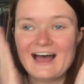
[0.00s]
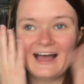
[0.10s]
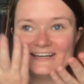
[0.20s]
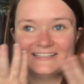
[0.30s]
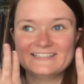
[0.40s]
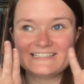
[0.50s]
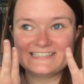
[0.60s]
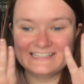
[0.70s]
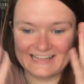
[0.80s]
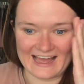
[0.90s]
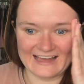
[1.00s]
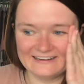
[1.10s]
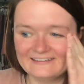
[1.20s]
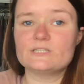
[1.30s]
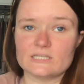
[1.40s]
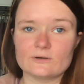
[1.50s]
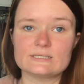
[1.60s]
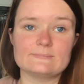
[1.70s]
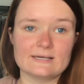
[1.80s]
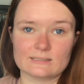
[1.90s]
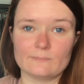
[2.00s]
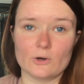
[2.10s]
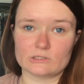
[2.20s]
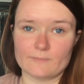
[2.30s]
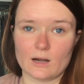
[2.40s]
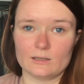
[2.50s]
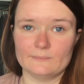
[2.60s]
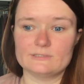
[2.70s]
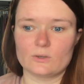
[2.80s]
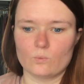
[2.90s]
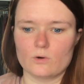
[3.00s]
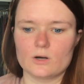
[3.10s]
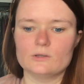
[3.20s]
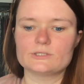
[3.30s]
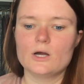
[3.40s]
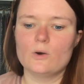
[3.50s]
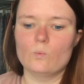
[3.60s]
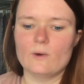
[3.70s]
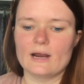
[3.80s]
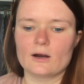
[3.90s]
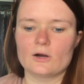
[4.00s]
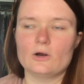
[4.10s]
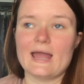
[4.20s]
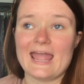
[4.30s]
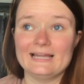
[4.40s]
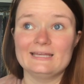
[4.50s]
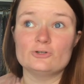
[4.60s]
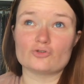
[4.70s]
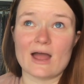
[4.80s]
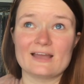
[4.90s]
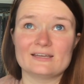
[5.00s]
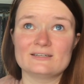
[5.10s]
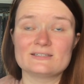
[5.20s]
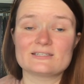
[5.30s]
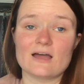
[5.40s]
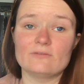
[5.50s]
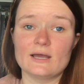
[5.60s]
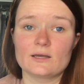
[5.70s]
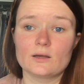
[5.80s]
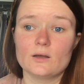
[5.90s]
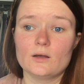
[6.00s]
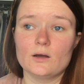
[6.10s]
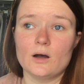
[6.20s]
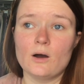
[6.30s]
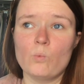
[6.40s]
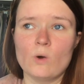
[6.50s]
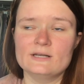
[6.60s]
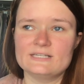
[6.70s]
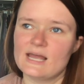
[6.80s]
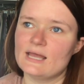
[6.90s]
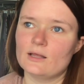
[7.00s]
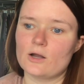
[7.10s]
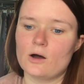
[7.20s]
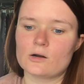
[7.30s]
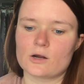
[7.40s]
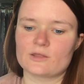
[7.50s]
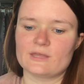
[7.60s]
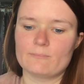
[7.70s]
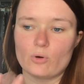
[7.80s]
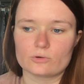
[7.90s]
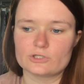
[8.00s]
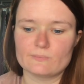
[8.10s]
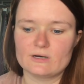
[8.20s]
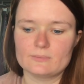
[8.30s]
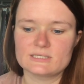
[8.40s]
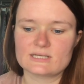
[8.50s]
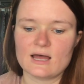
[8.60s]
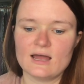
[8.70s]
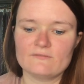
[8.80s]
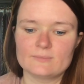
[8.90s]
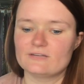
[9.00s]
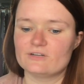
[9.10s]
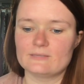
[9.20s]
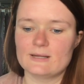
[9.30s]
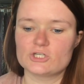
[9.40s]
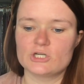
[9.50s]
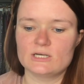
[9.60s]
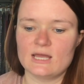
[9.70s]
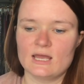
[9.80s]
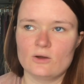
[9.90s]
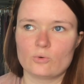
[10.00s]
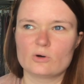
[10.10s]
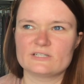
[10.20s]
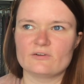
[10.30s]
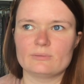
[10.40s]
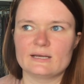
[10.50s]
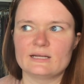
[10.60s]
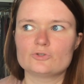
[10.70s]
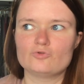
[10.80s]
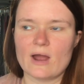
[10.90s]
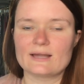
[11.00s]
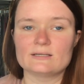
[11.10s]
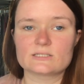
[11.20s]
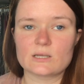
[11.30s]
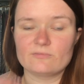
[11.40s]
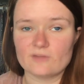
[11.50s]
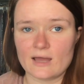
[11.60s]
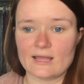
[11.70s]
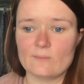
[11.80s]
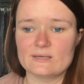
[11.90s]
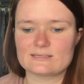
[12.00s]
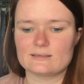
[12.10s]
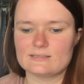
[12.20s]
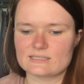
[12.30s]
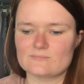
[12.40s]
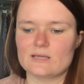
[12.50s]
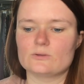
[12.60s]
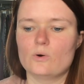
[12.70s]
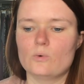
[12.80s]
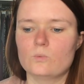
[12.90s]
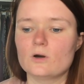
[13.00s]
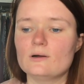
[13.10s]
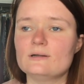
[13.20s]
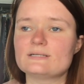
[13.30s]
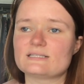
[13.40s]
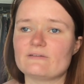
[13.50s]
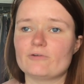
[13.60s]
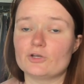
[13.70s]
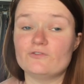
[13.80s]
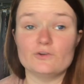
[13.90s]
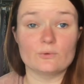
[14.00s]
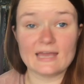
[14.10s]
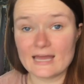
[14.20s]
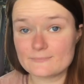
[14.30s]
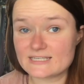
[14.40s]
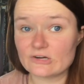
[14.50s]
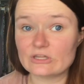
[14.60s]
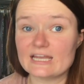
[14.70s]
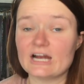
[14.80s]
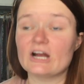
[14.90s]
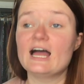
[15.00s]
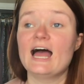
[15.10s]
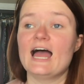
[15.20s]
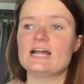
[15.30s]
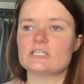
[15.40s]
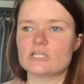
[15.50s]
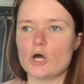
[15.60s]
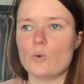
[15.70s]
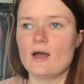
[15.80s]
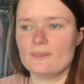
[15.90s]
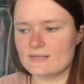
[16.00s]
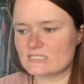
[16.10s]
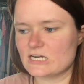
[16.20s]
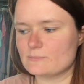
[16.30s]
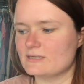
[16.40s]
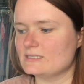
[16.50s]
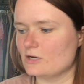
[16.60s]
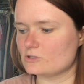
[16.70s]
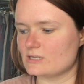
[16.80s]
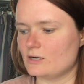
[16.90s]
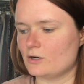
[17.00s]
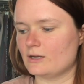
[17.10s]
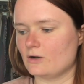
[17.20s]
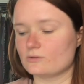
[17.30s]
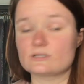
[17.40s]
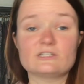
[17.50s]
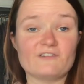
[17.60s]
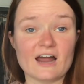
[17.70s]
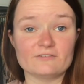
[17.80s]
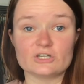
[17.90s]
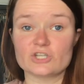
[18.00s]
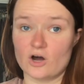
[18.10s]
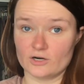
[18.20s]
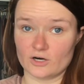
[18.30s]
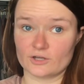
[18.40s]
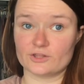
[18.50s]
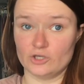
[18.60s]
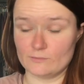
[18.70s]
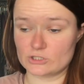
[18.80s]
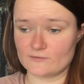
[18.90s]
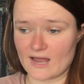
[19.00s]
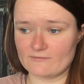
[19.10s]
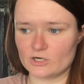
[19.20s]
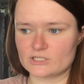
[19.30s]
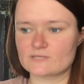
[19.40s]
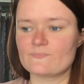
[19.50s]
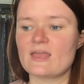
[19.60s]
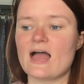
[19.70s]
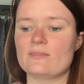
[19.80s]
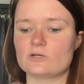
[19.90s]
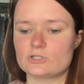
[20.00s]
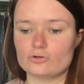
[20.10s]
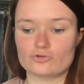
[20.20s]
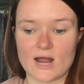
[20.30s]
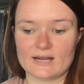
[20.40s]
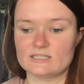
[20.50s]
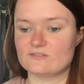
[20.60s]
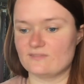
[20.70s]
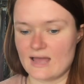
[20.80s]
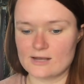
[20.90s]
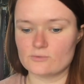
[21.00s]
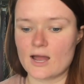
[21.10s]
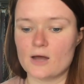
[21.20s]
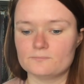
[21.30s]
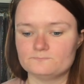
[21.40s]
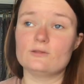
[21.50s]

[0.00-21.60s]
I didn't see that. The series is basically a post-apocalyptic world where alien dragons have like uh, one day, like on Earth, like portals open up in the sky from a different dimension and, eh, or a different planet. Dragons come flying out, basically decimate the whole world, except for a few camps here and there. And so this takes place years later. Here are the survivors on Earth, the human survivors, and there's still dragons flying around.